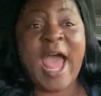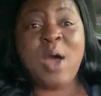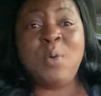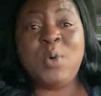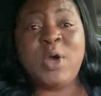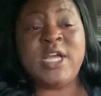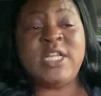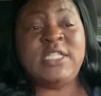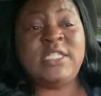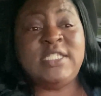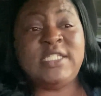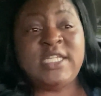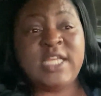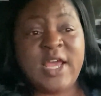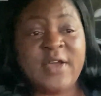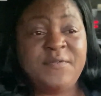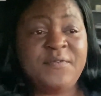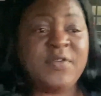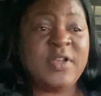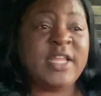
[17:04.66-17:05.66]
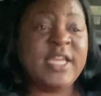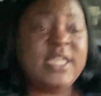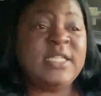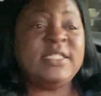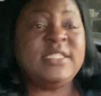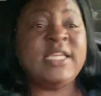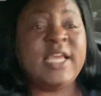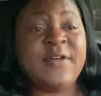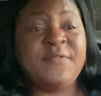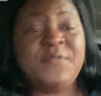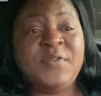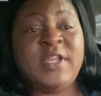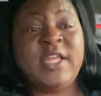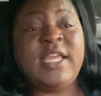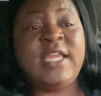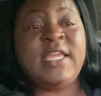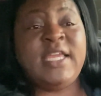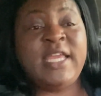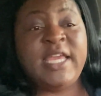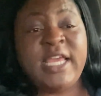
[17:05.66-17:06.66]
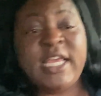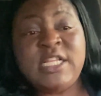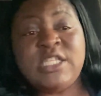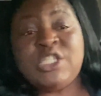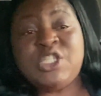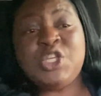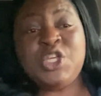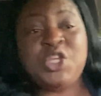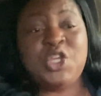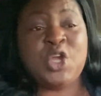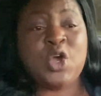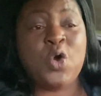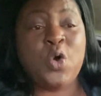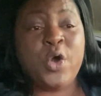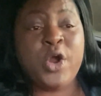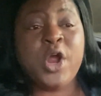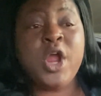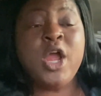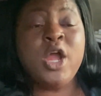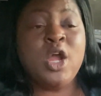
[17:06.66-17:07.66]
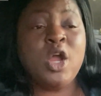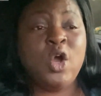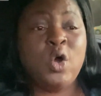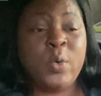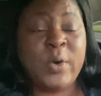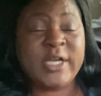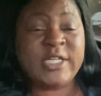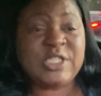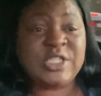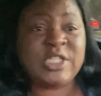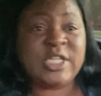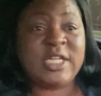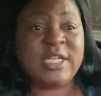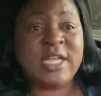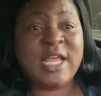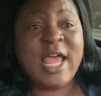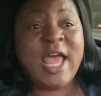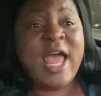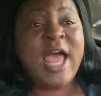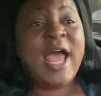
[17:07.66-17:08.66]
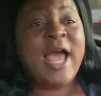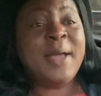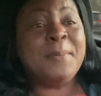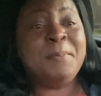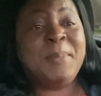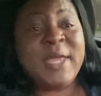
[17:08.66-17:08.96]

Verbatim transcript: will definitely get to your question.